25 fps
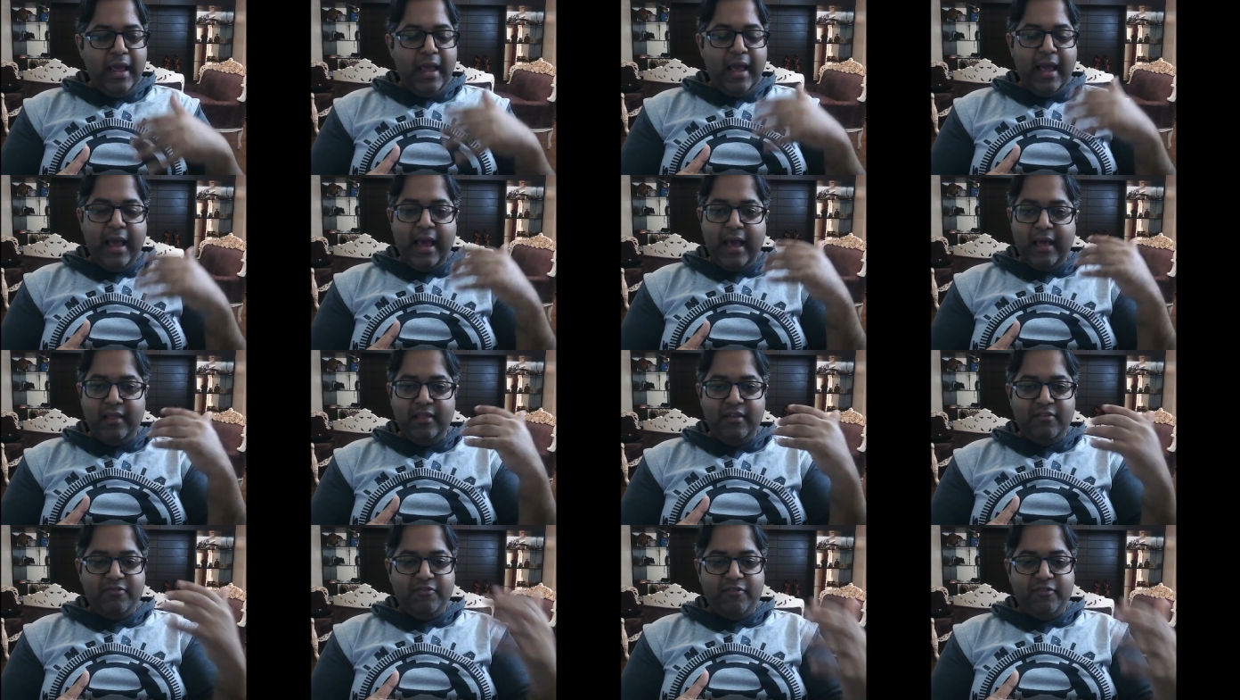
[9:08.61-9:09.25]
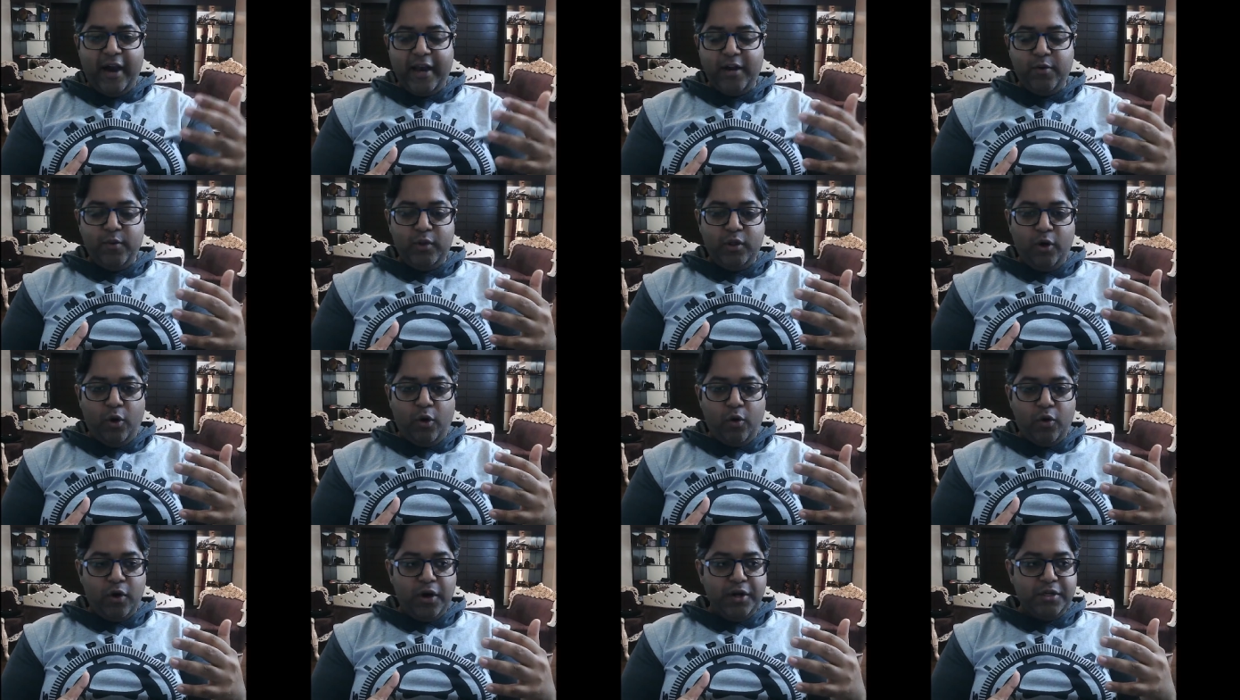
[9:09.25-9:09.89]
and the fight with
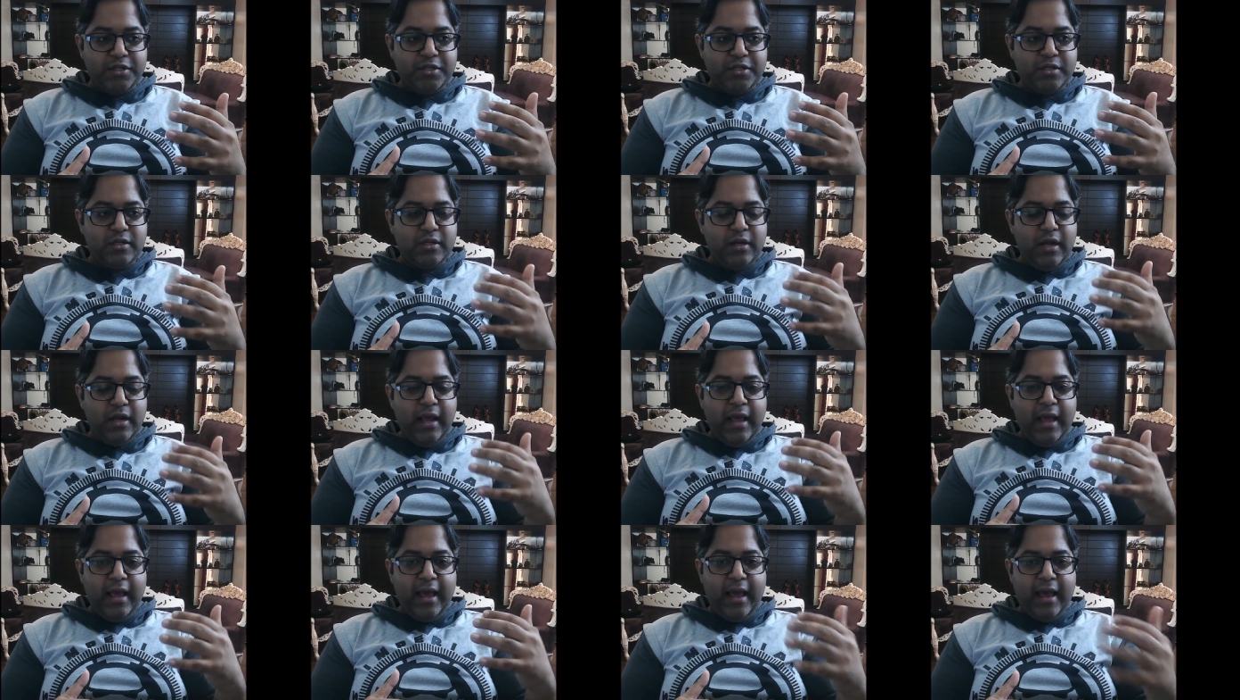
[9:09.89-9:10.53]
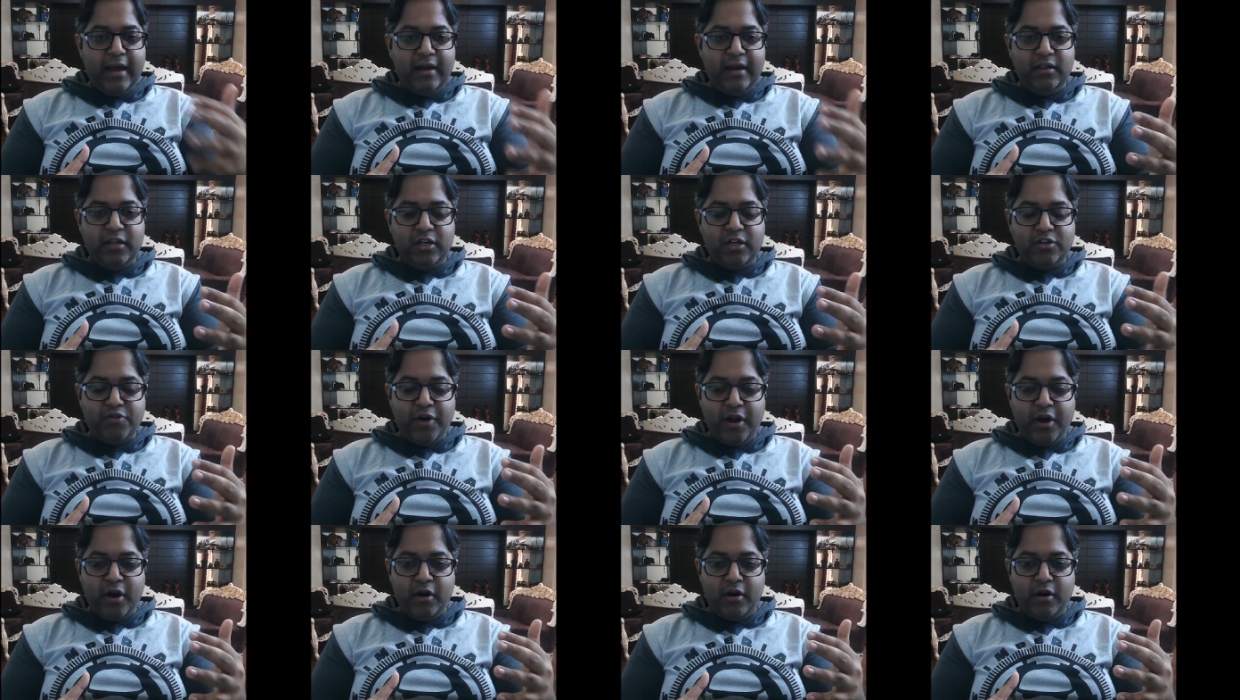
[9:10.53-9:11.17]
Horus and the
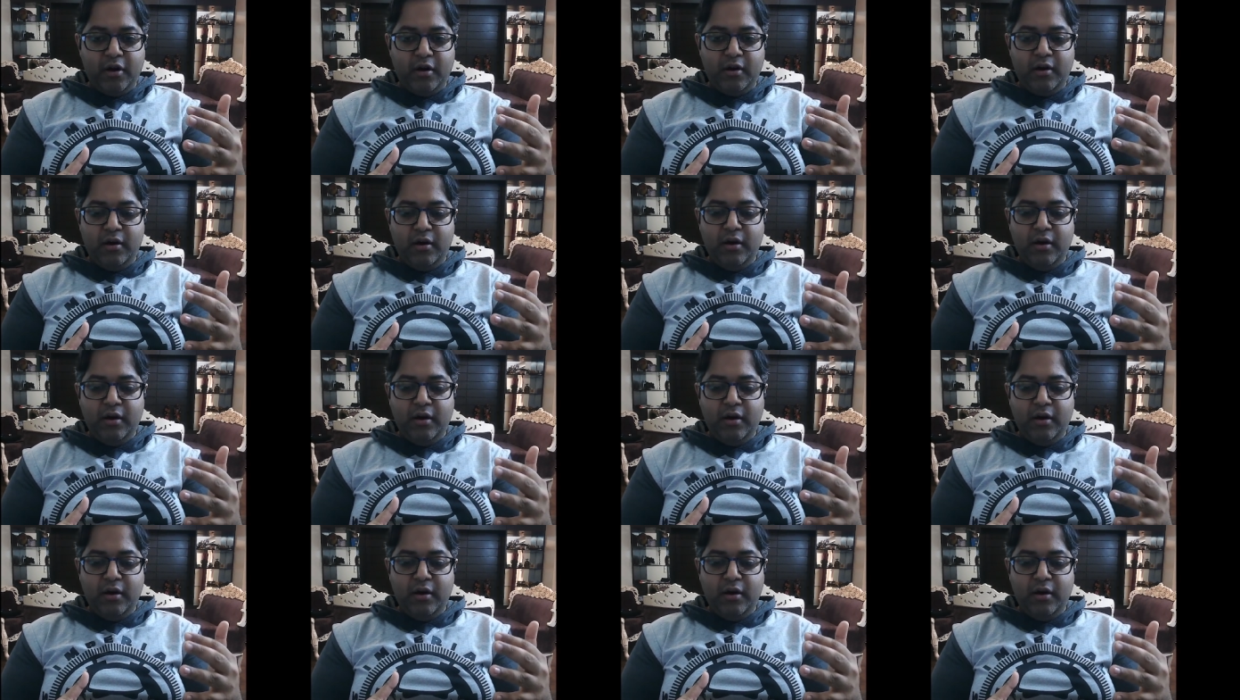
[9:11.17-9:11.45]
traitor